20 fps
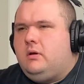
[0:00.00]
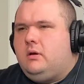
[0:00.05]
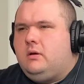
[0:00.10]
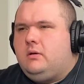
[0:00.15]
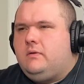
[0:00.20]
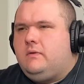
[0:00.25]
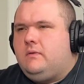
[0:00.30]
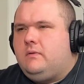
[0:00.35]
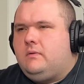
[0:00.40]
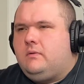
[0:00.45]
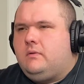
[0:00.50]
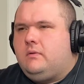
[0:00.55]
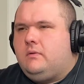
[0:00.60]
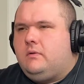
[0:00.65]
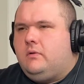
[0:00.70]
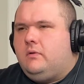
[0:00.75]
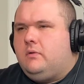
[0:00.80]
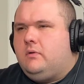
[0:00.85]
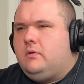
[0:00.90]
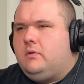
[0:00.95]
can do
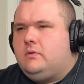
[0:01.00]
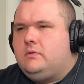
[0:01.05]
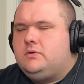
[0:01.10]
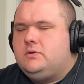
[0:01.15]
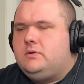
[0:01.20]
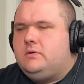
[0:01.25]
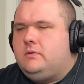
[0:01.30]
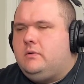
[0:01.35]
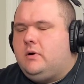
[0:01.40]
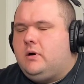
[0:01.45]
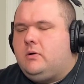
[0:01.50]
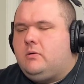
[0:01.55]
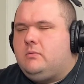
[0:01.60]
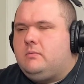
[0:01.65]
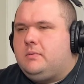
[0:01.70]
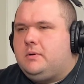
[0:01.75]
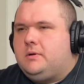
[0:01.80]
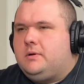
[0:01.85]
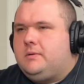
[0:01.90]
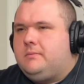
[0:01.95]
Google Duo,
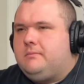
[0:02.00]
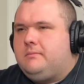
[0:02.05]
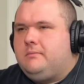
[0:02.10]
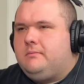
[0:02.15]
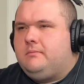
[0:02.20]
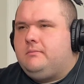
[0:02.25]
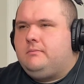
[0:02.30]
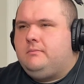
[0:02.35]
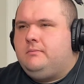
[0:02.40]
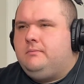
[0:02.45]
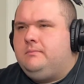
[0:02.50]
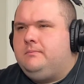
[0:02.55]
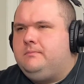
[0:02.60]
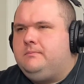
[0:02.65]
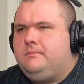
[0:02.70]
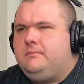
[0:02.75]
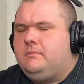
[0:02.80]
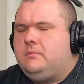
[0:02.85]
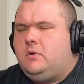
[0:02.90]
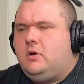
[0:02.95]
but
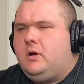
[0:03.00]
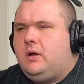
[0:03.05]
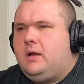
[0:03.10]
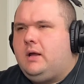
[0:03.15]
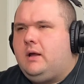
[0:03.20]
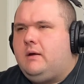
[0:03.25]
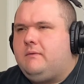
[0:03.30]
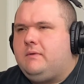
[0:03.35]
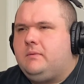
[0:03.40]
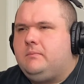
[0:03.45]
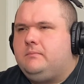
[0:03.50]
I haven't.